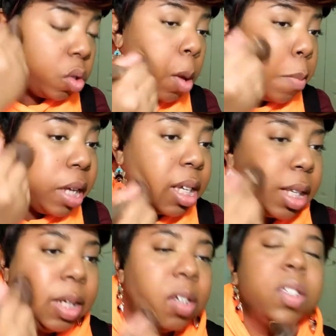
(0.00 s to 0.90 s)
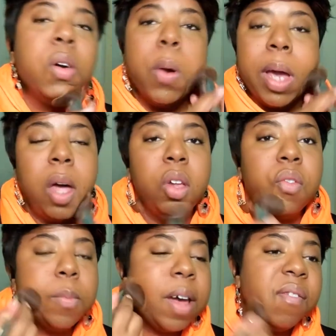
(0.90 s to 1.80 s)
So I'm basically just going all
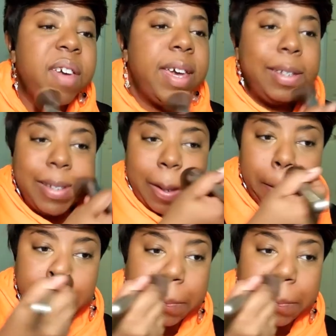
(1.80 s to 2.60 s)
over my face